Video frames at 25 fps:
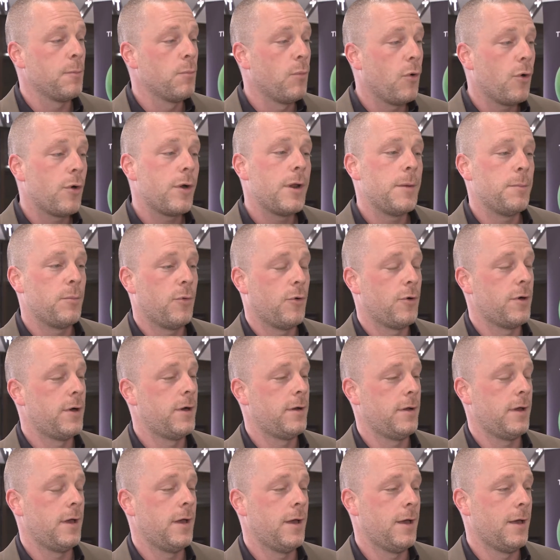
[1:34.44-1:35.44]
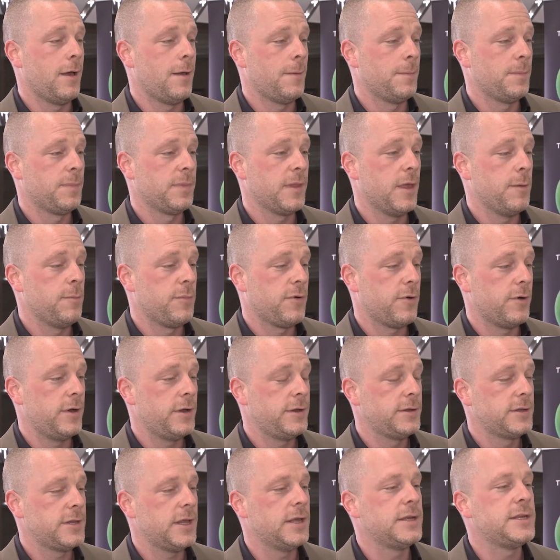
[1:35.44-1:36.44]
more and more
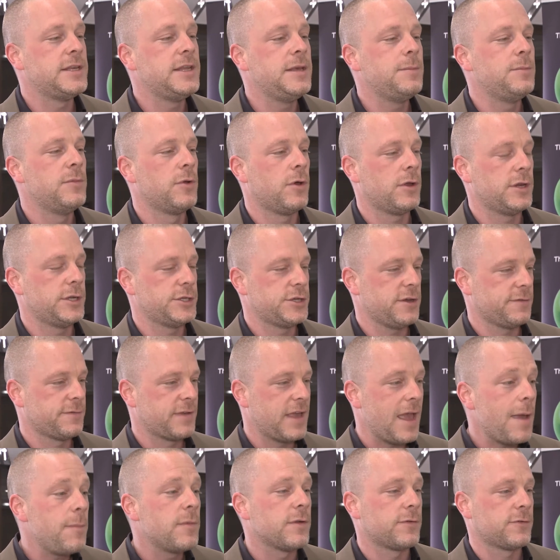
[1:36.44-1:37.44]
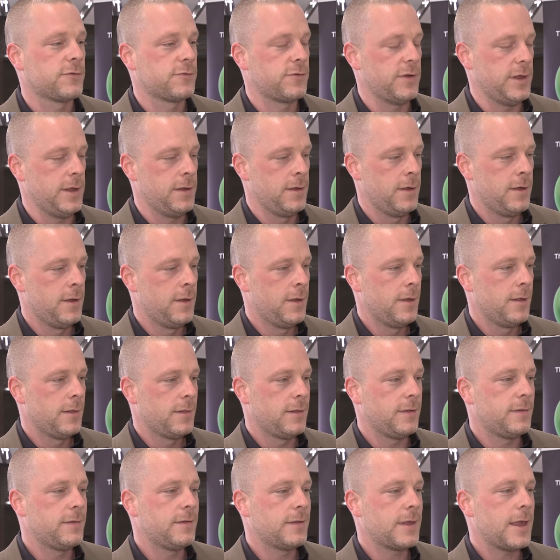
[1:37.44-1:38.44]
important, a deep knowledge of chemistry.
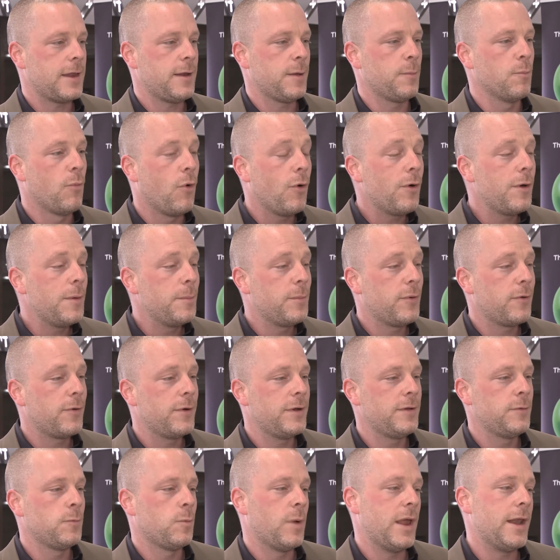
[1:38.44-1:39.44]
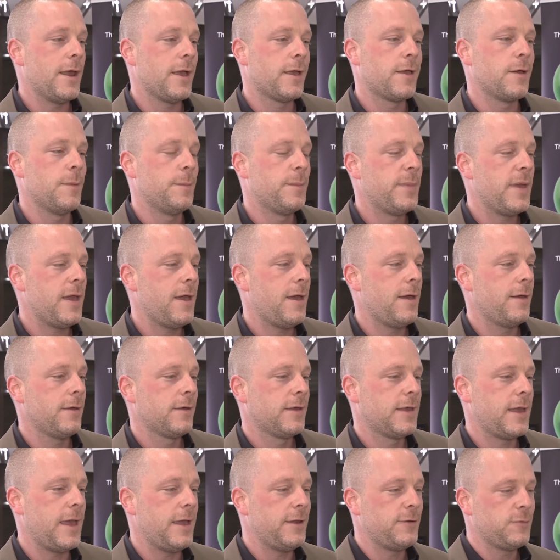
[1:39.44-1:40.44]
This is getting more important when I compare
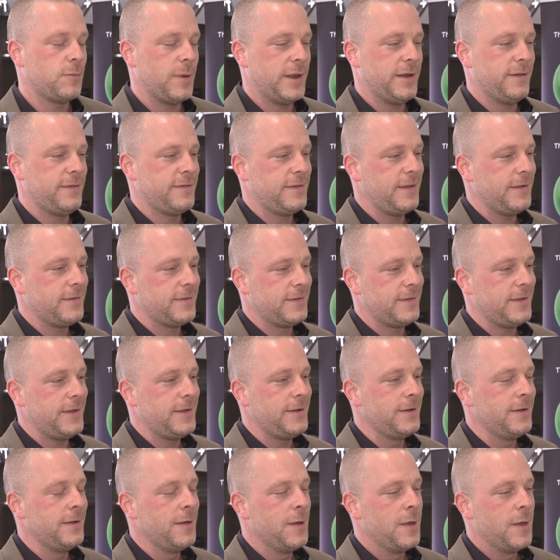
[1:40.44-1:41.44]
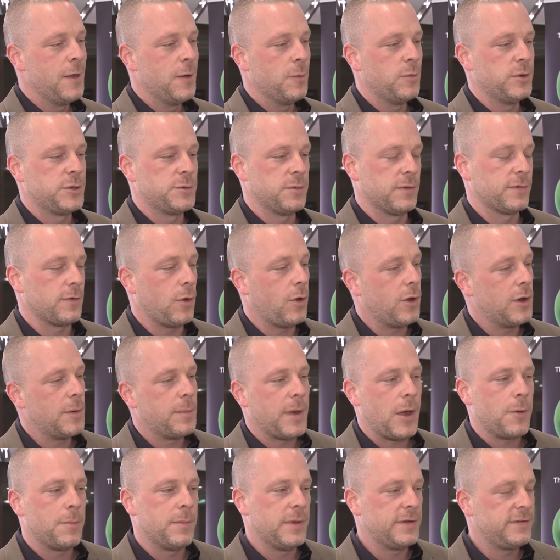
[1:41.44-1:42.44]
K 2016, which was all
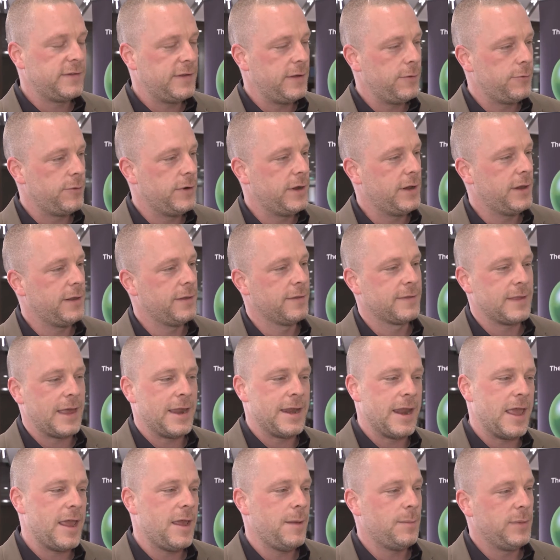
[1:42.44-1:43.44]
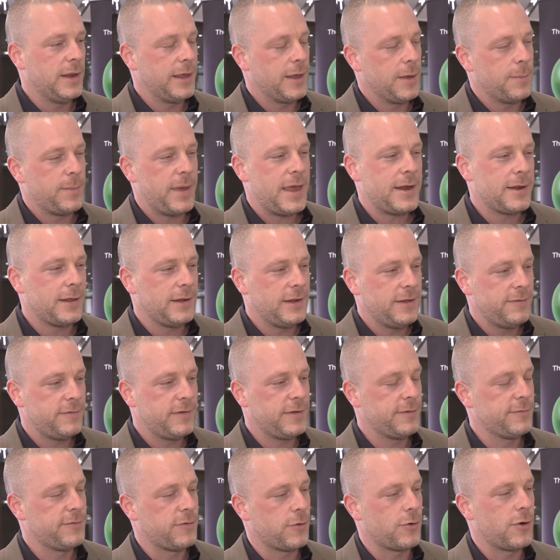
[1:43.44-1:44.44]
about materials, enabling a better
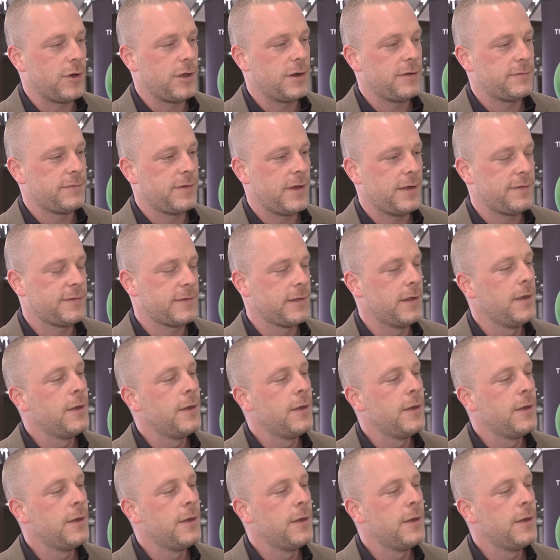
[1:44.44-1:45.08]
living for all of us,